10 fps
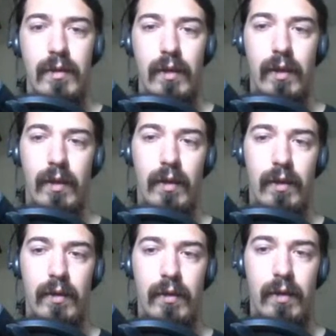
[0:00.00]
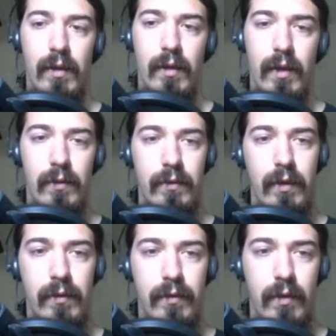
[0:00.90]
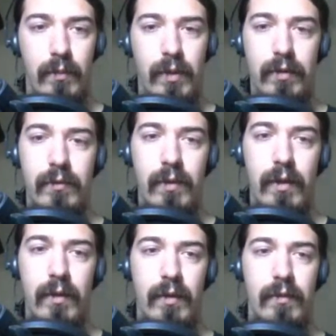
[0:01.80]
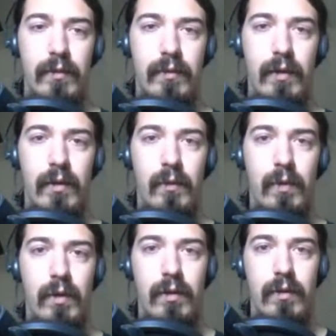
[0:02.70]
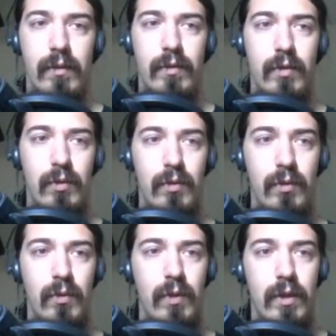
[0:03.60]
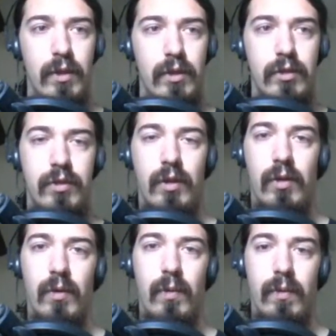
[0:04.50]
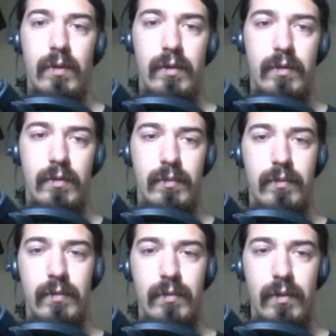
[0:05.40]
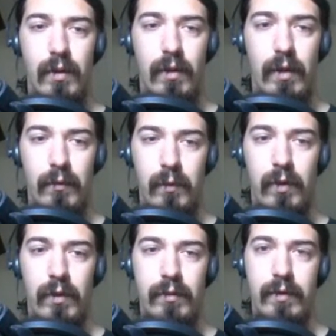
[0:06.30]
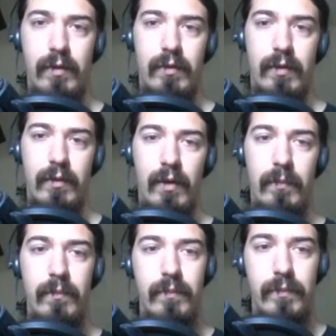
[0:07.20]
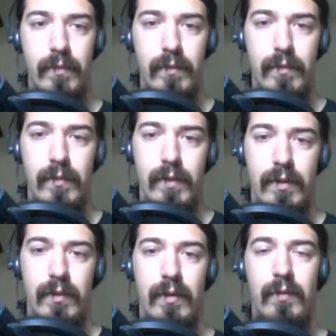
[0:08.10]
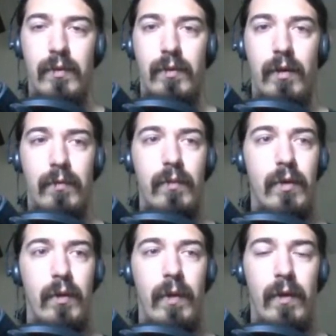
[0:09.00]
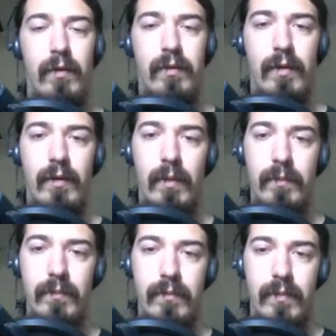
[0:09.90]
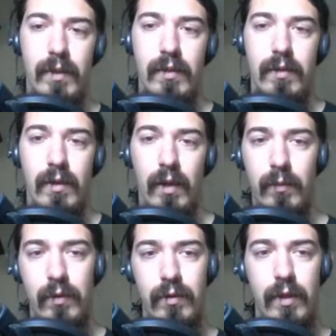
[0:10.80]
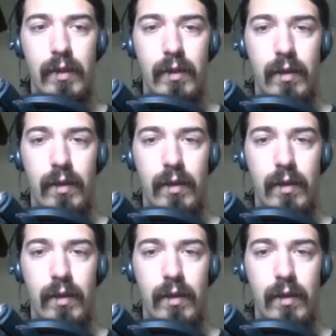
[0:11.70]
And I learned how to set up yesterday, and I just kind of wanted to show everyone else how to set it up if you're not familiar with how to set it up. I'm using